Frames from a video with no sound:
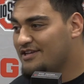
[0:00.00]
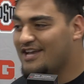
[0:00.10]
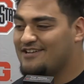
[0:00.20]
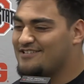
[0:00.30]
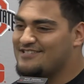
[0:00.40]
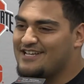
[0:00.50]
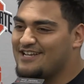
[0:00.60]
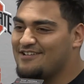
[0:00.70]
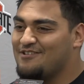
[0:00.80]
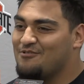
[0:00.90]
Yeah, it doesn't take
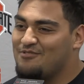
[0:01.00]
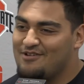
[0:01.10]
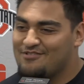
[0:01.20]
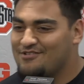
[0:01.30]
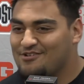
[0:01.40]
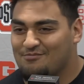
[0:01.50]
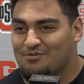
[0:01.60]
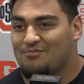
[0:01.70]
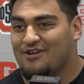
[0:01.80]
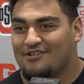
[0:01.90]
anything away. We're still going to
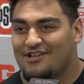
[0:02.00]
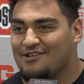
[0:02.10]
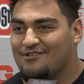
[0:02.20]
prepare, like,